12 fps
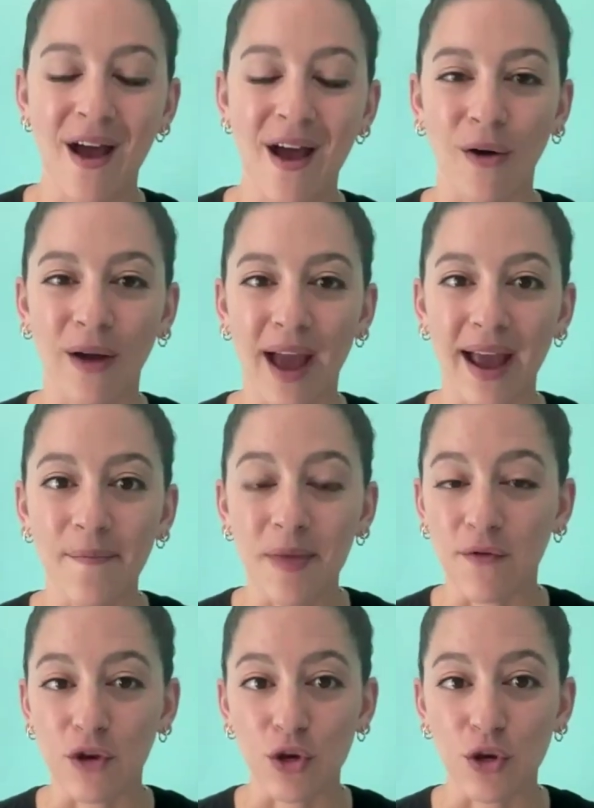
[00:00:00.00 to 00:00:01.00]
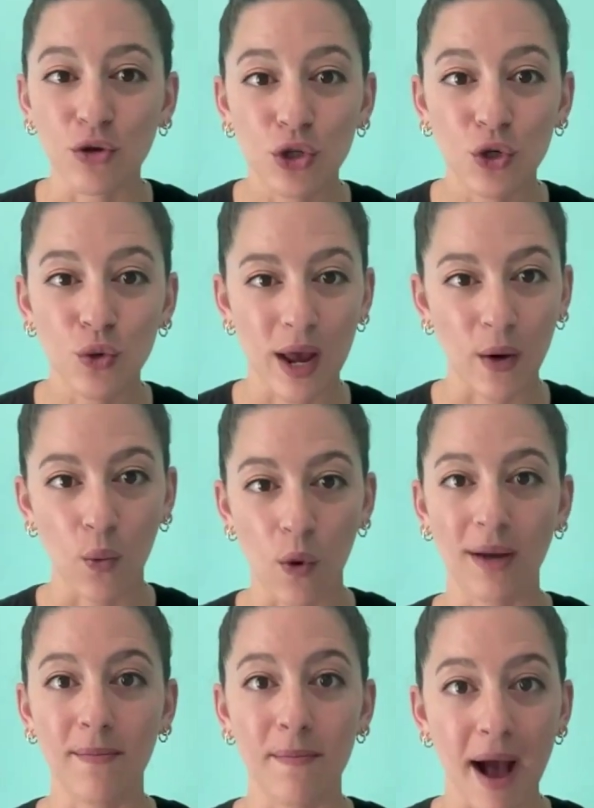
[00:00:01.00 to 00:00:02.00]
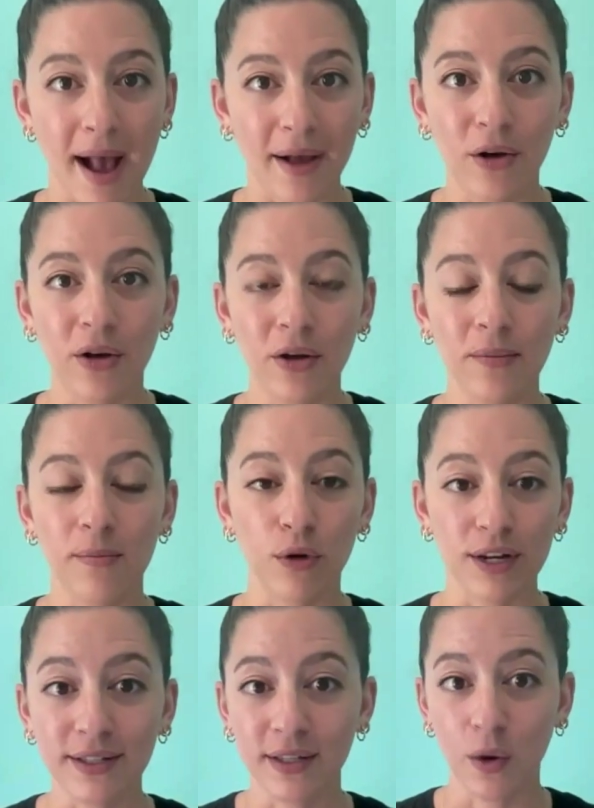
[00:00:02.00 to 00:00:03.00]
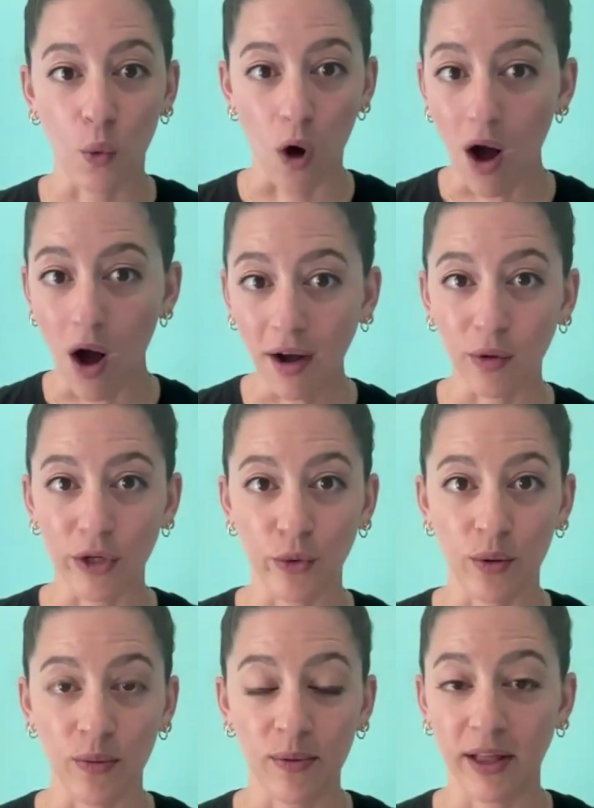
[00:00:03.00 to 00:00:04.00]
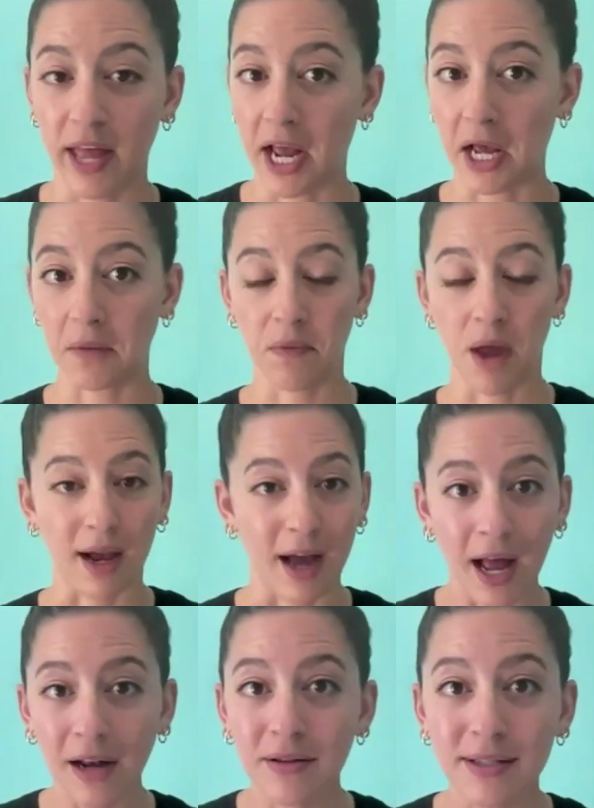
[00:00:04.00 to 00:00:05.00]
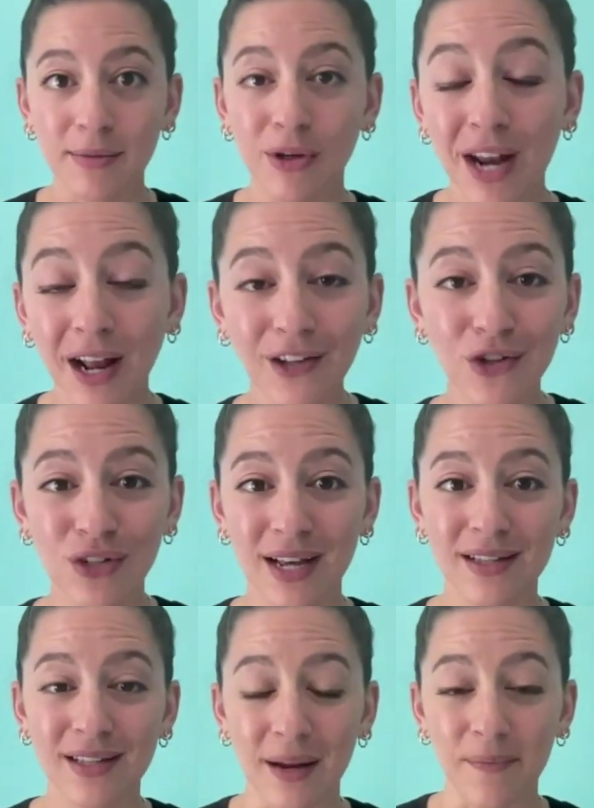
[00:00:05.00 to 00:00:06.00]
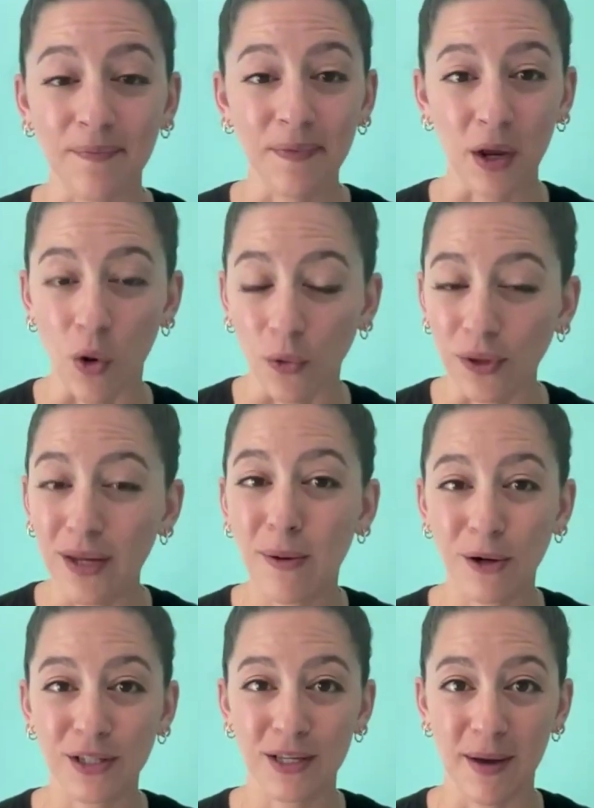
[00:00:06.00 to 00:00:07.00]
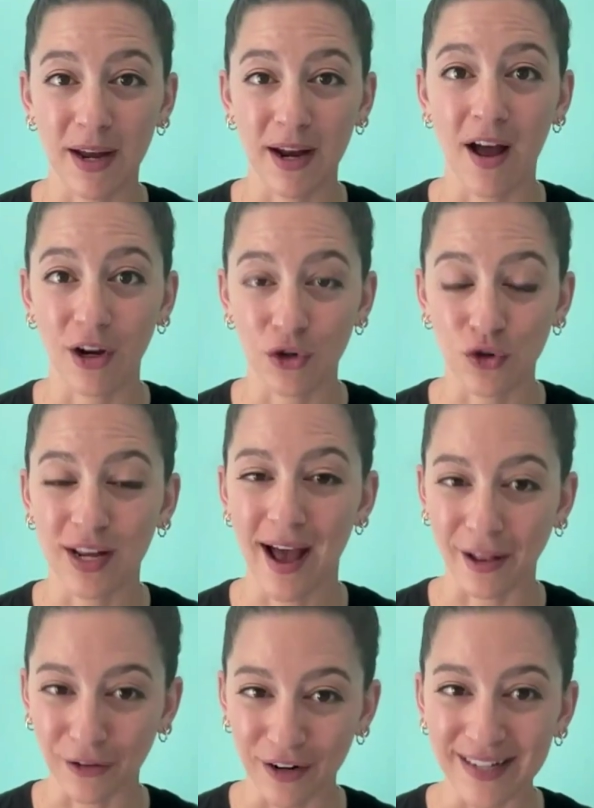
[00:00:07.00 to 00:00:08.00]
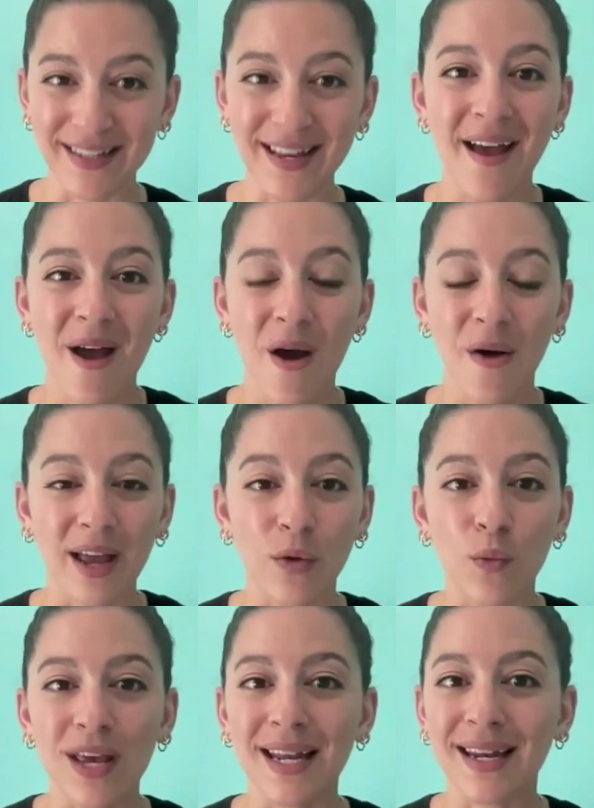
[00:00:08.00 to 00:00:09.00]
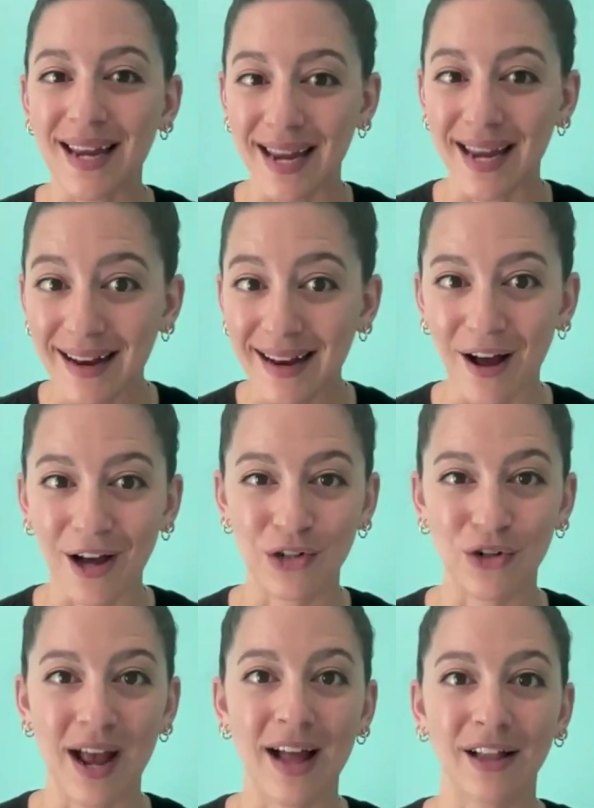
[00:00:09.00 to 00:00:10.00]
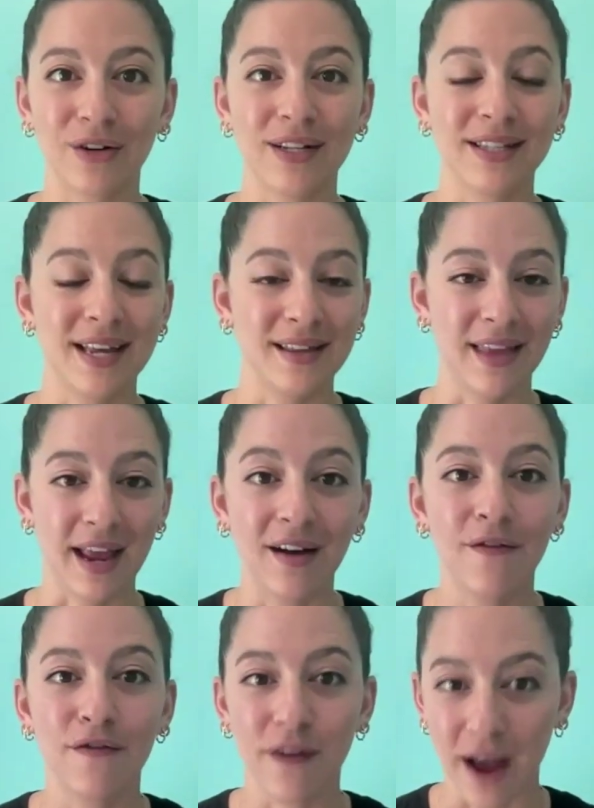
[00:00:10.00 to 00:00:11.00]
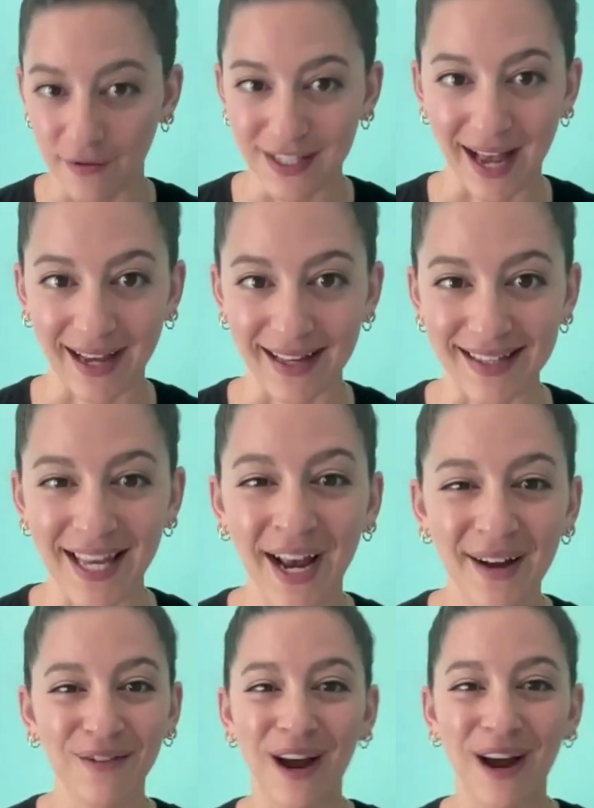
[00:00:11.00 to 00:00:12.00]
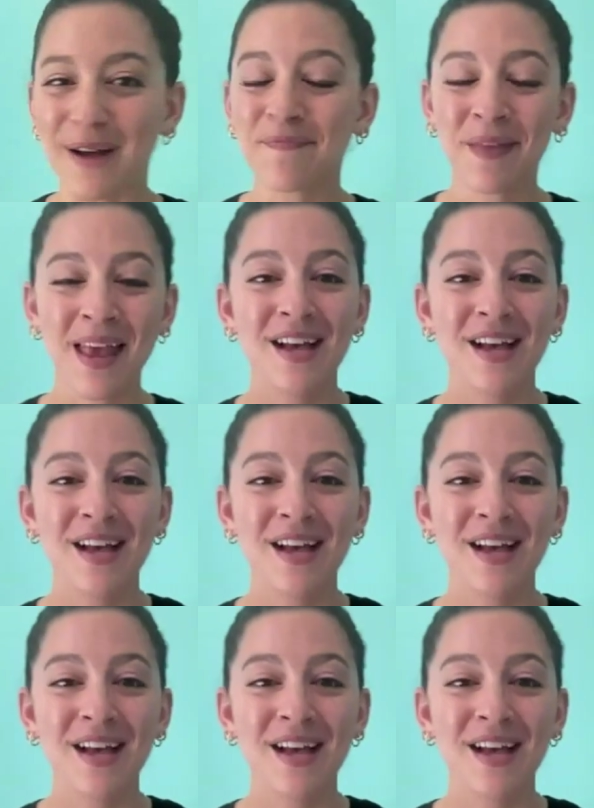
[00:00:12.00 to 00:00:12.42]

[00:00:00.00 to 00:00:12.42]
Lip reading: Okay. If you do a 1 mile brisk walk, which we would be like, I got some good exercise in, it only burns about 100 calories. Okay. And we can eat 100 calories in like 5 seconds, right?